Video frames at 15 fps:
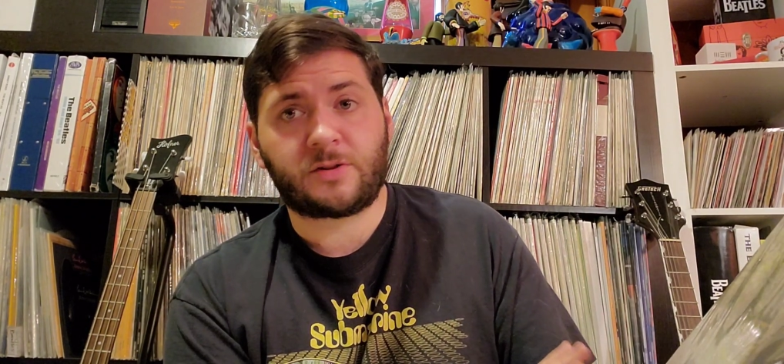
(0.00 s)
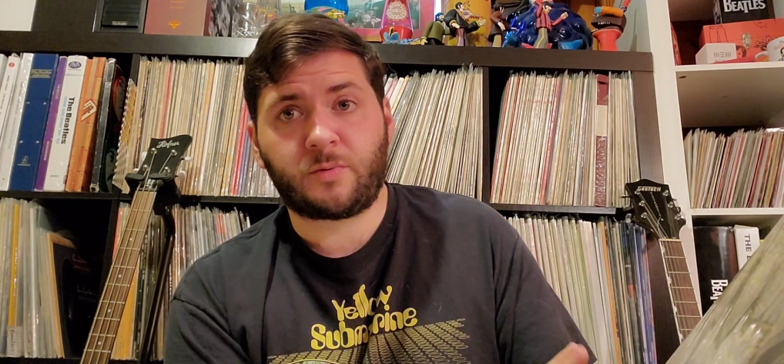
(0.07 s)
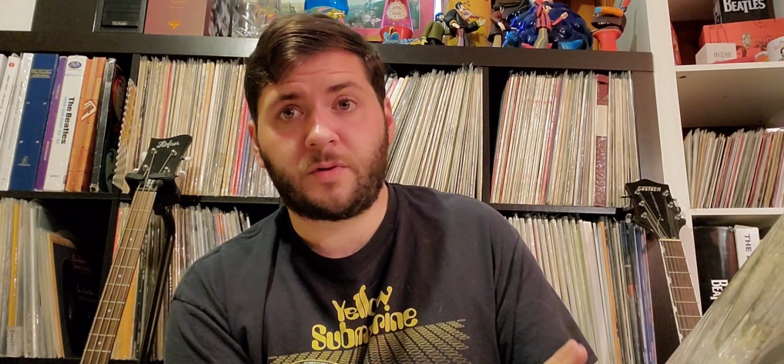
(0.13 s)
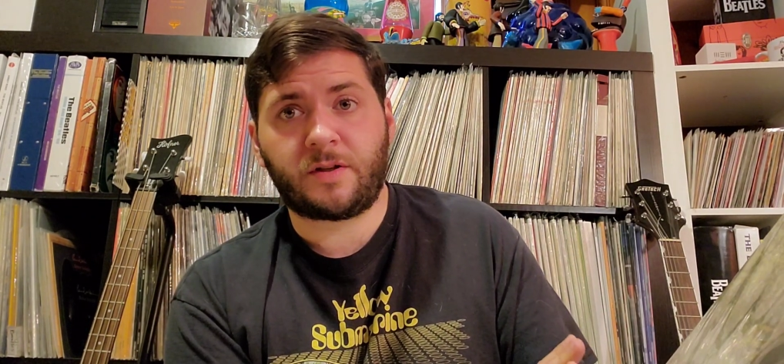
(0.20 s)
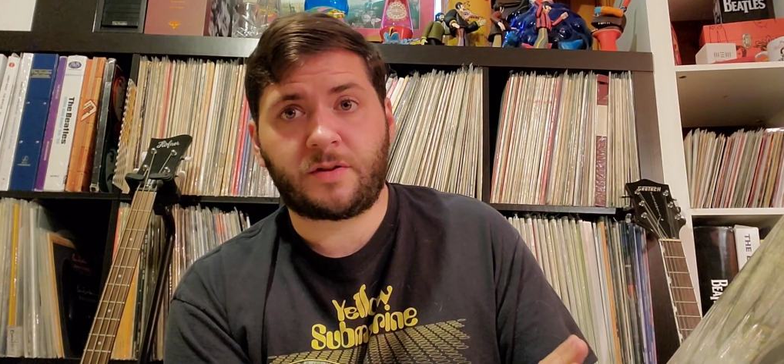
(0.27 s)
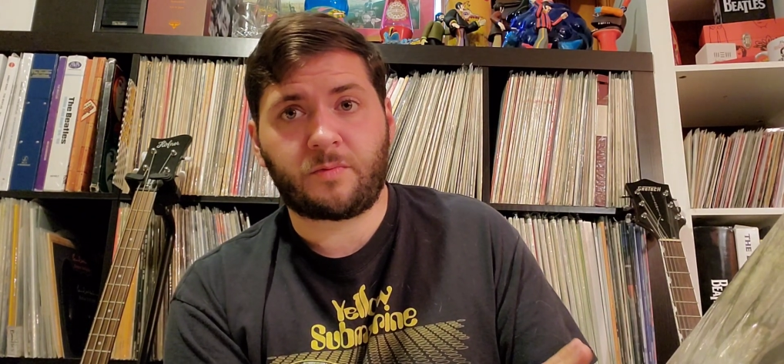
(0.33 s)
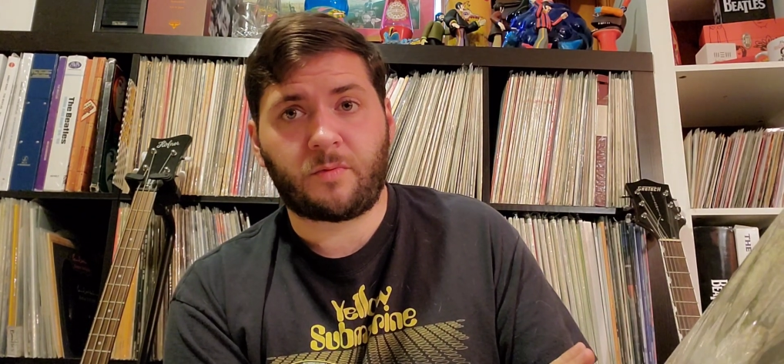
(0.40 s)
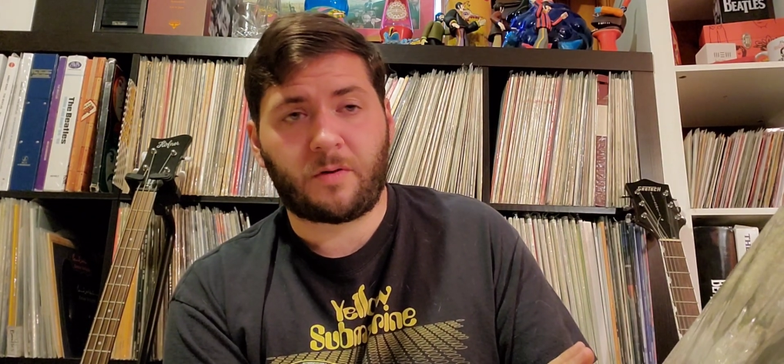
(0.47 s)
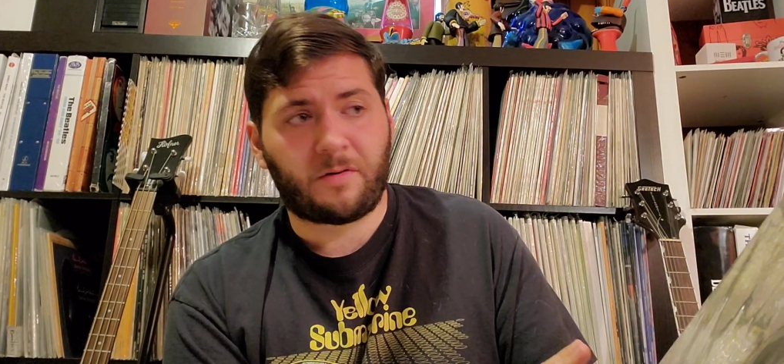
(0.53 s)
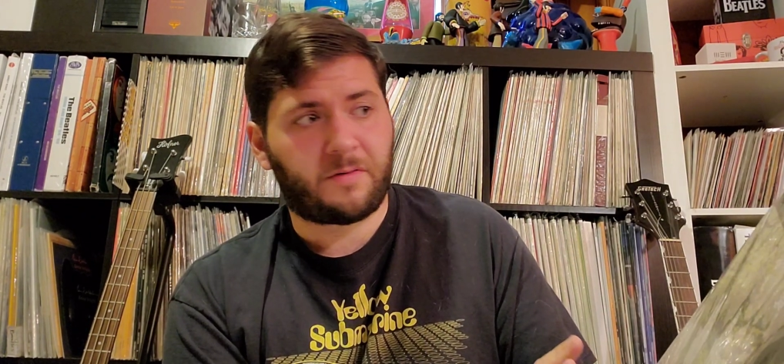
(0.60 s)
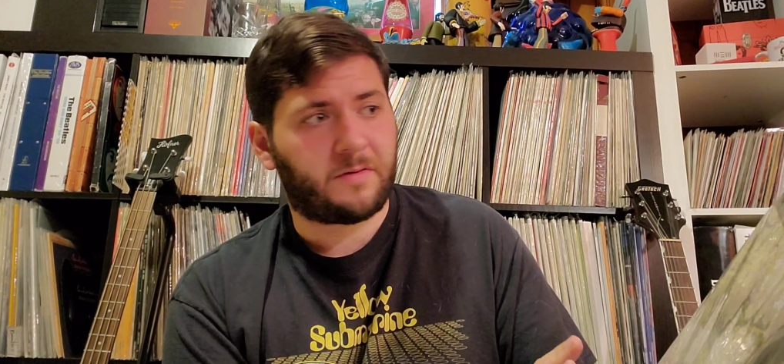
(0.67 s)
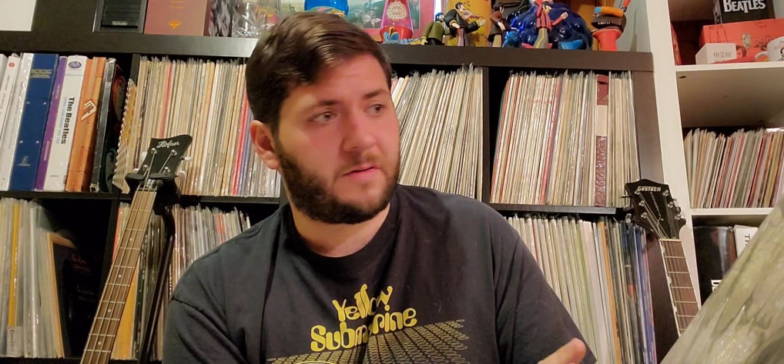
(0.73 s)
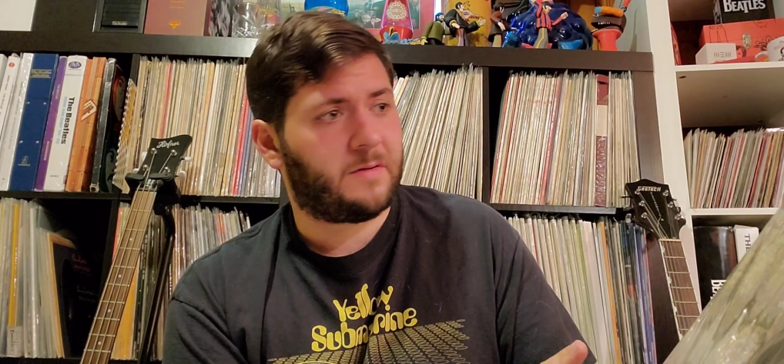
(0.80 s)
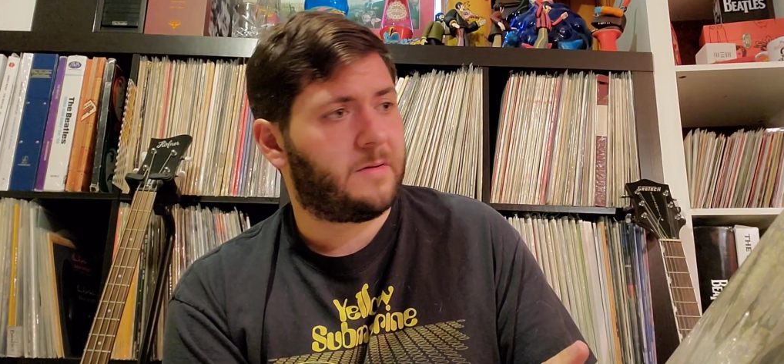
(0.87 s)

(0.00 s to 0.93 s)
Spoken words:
what it's worth.